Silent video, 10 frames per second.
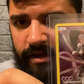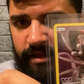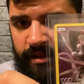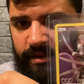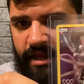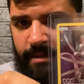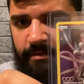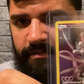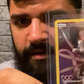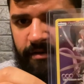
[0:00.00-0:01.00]
with the
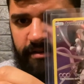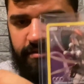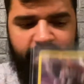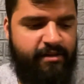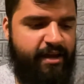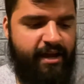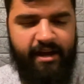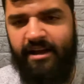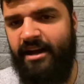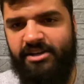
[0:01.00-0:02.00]
camera focus, and
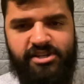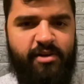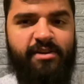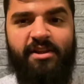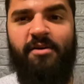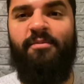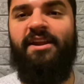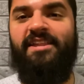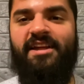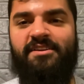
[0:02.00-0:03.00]
I kind of showed it
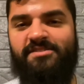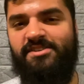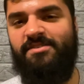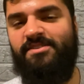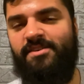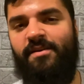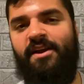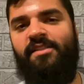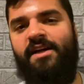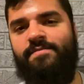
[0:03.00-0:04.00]
already there, just showing a
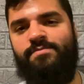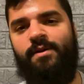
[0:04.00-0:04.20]
glimpse.